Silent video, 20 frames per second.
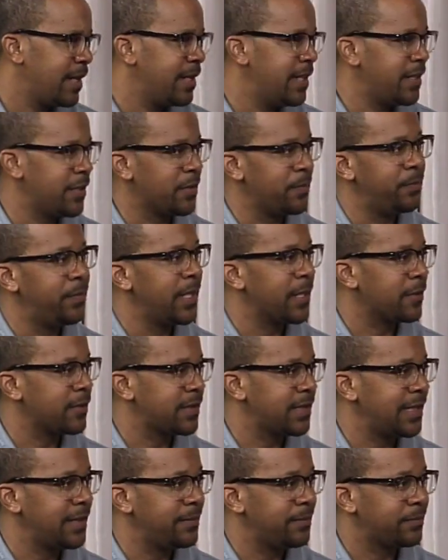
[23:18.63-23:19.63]
and then your bigger
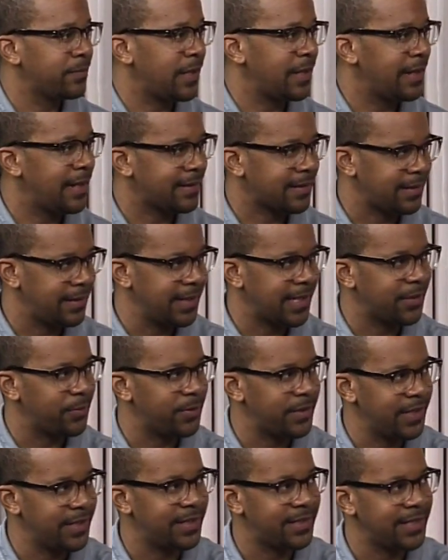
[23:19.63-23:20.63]
team probably has cliques
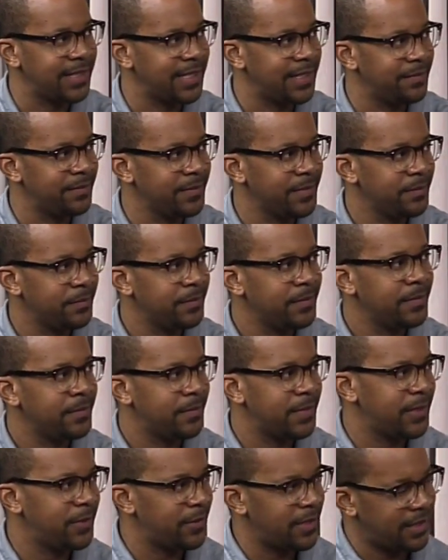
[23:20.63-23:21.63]
within the team.
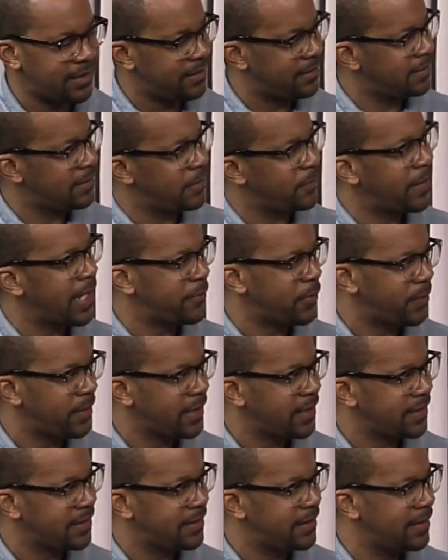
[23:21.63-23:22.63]
But do they, does basketball
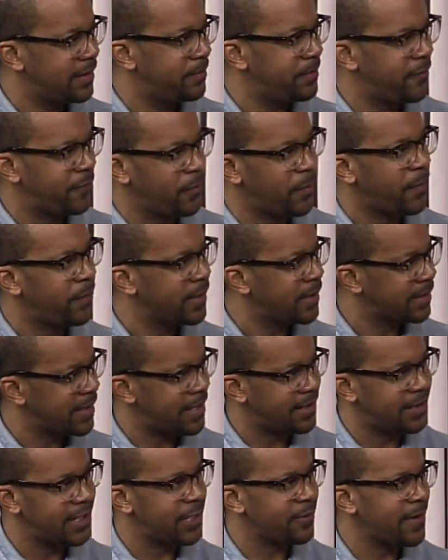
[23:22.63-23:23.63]
players and football players
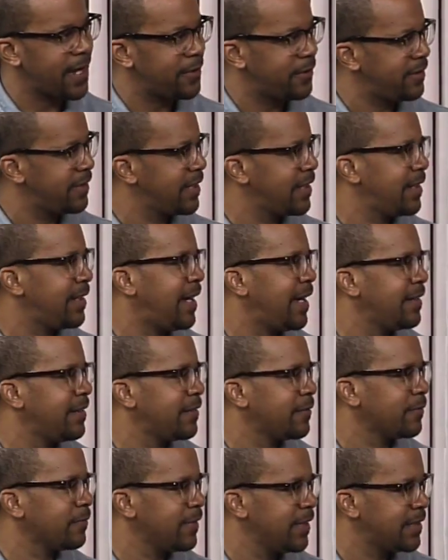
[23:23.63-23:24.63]
kind of interact? You see it a lot, and
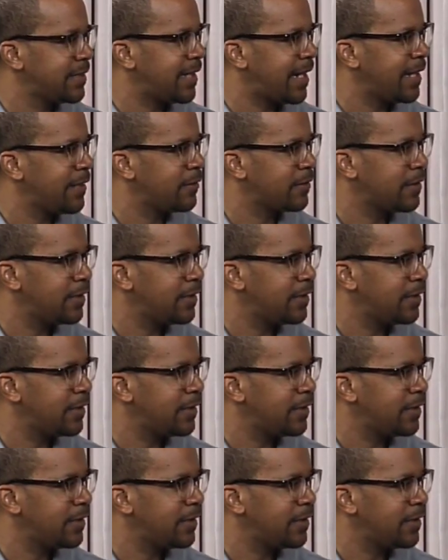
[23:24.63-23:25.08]
they're really tight.